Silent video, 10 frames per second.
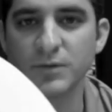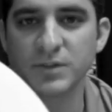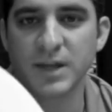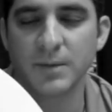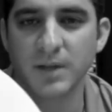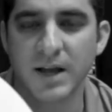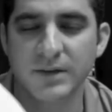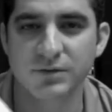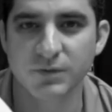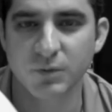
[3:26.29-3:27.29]
for
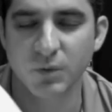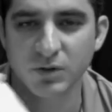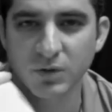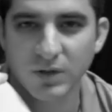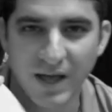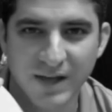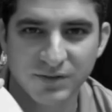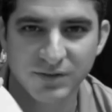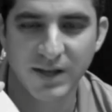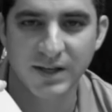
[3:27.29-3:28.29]
stabilizers if you want to do a lot of
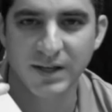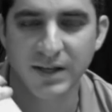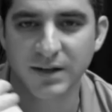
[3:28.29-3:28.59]
standing